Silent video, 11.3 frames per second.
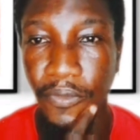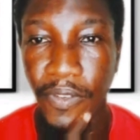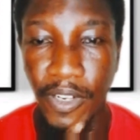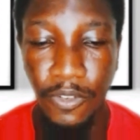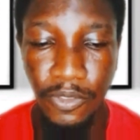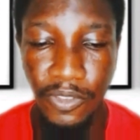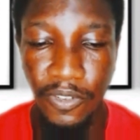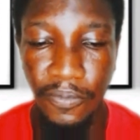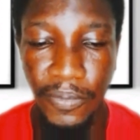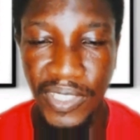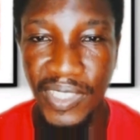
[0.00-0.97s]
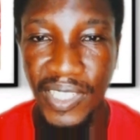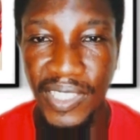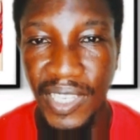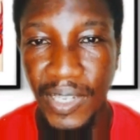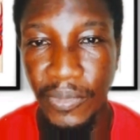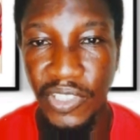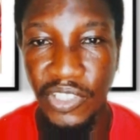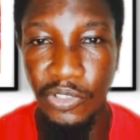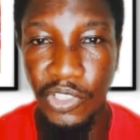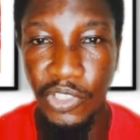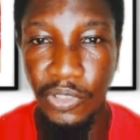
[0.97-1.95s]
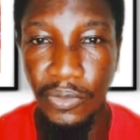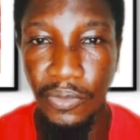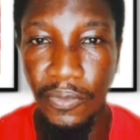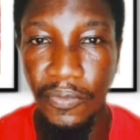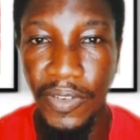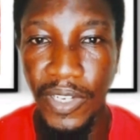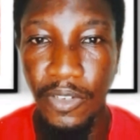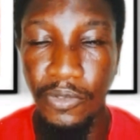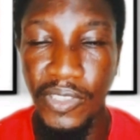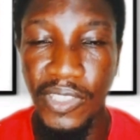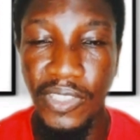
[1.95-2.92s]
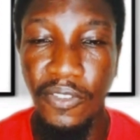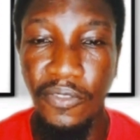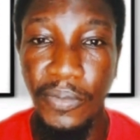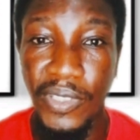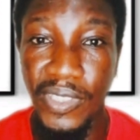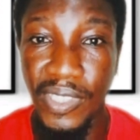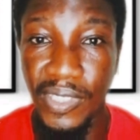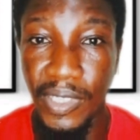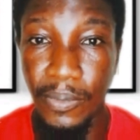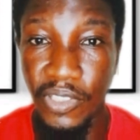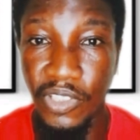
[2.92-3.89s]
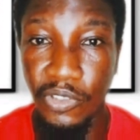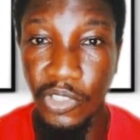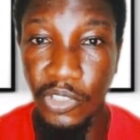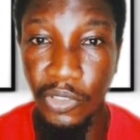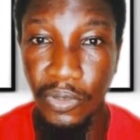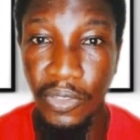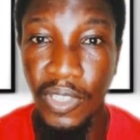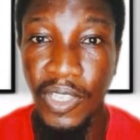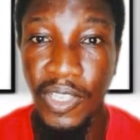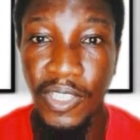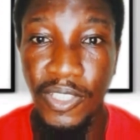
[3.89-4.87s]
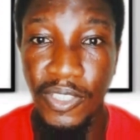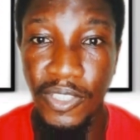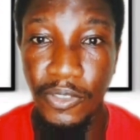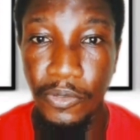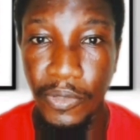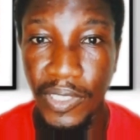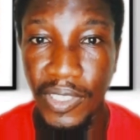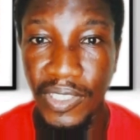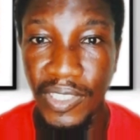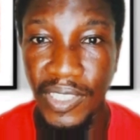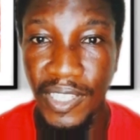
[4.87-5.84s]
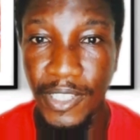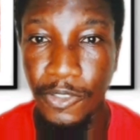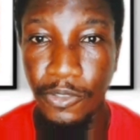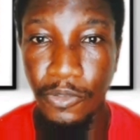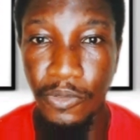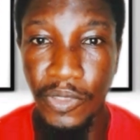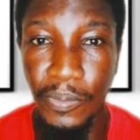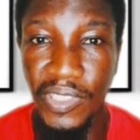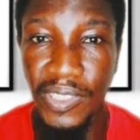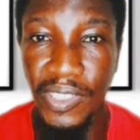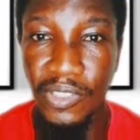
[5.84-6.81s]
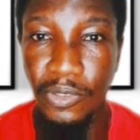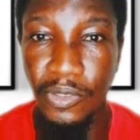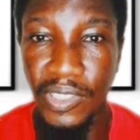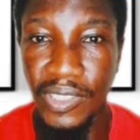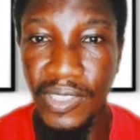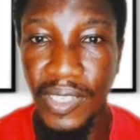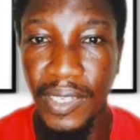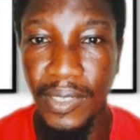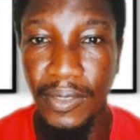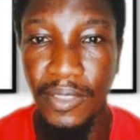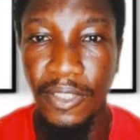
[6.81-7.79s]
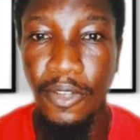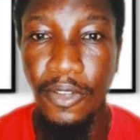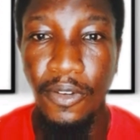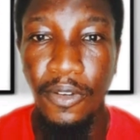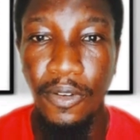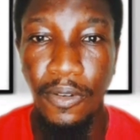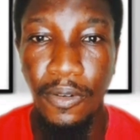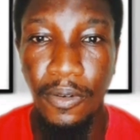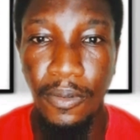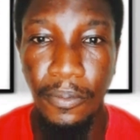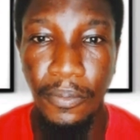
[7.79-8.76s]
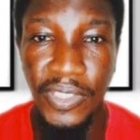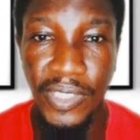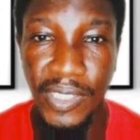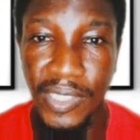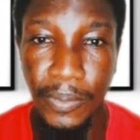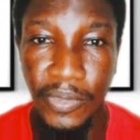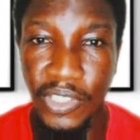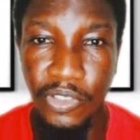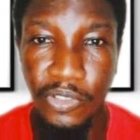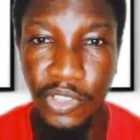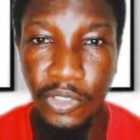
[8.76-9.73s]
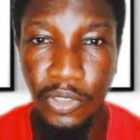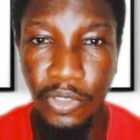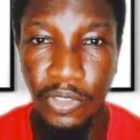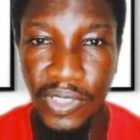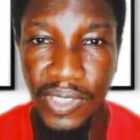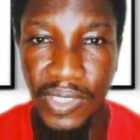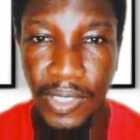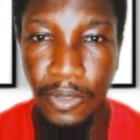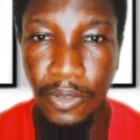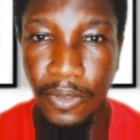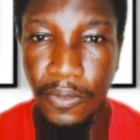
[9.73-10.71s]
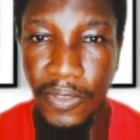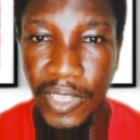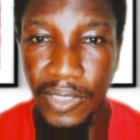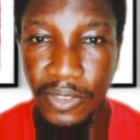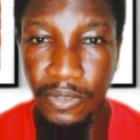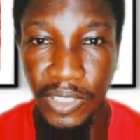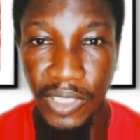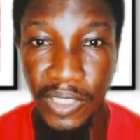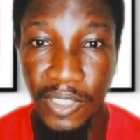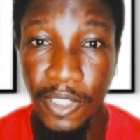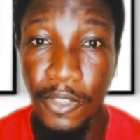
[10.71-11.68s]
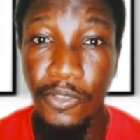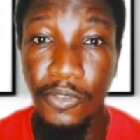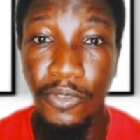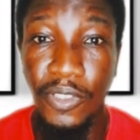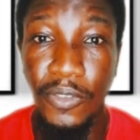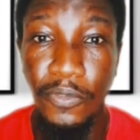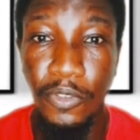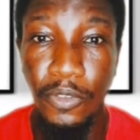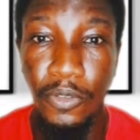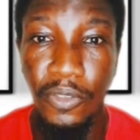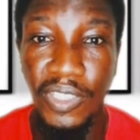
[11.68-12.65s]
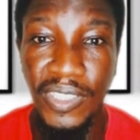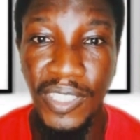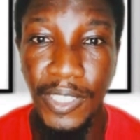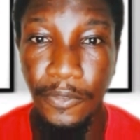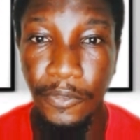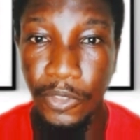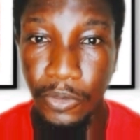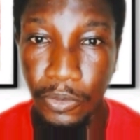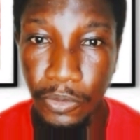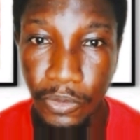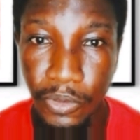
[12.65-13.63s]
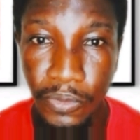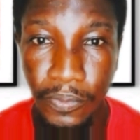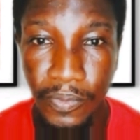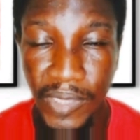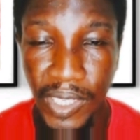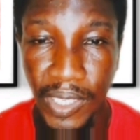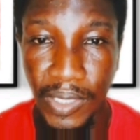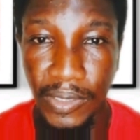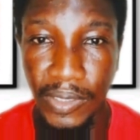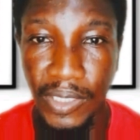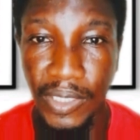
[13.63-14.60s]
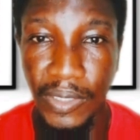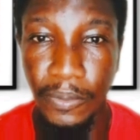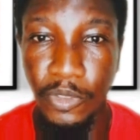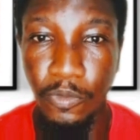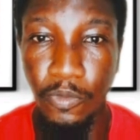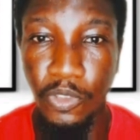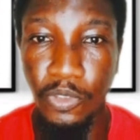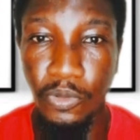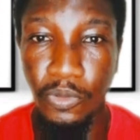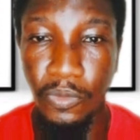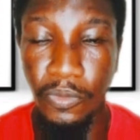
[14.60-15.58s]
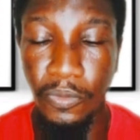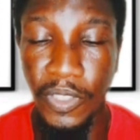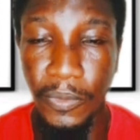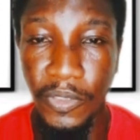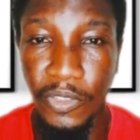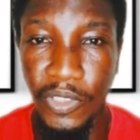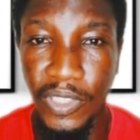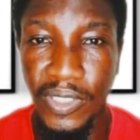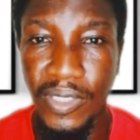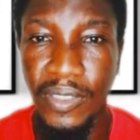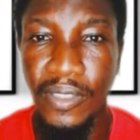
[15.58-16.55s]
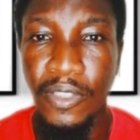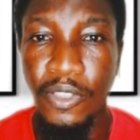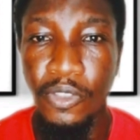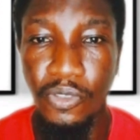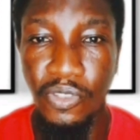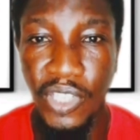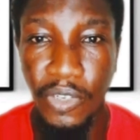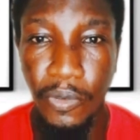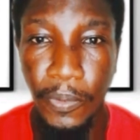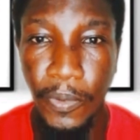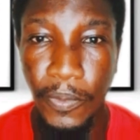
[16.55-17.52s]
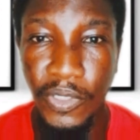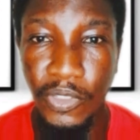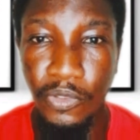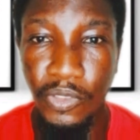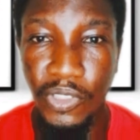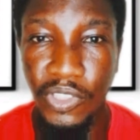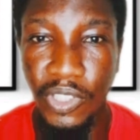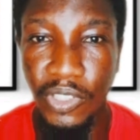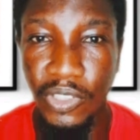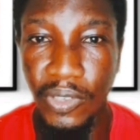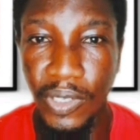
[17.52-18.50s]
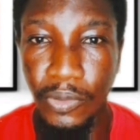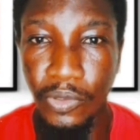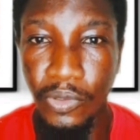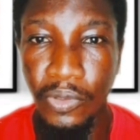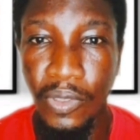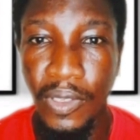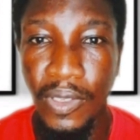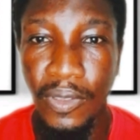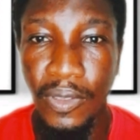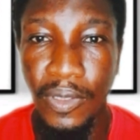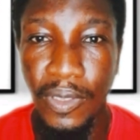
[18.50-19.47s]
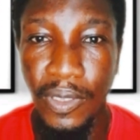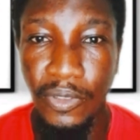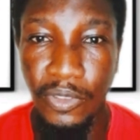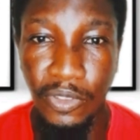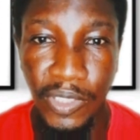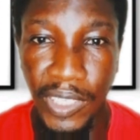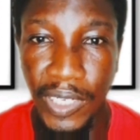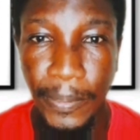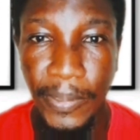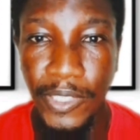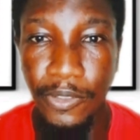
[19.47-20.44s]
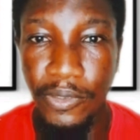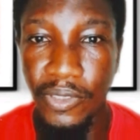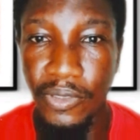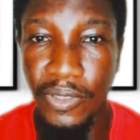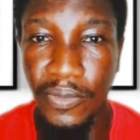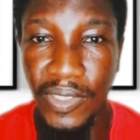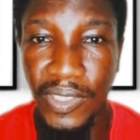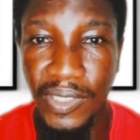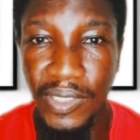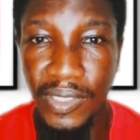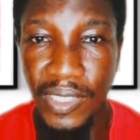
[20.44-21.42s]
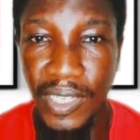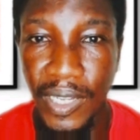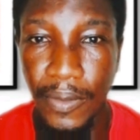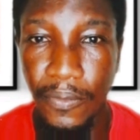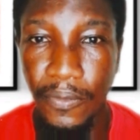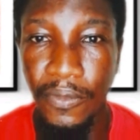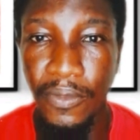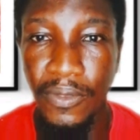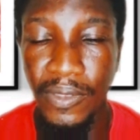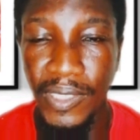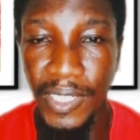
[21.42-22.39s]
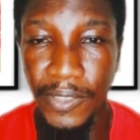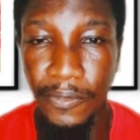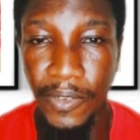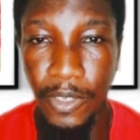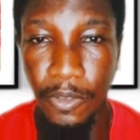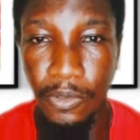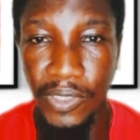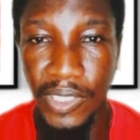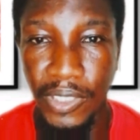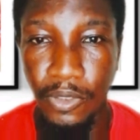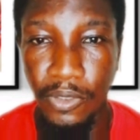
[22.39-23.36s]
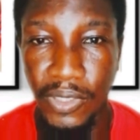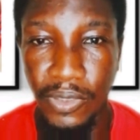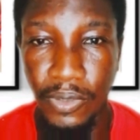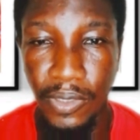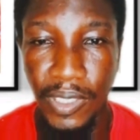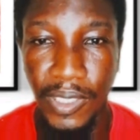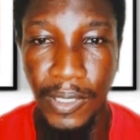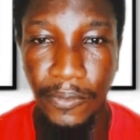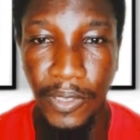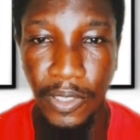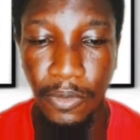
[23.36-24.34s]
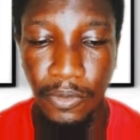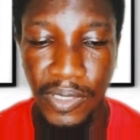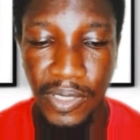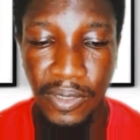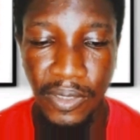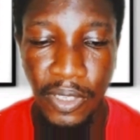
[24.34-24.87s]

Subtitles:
Faculty of Business Administration. Faculty of Business Administration deals with anything that has to do with business studies and business administration courses and all of that. Okay, so if you're in that field and you want to immigrate to Czech Republic through the study route, you can apply to this university. They have that faculty and courses under that faculty.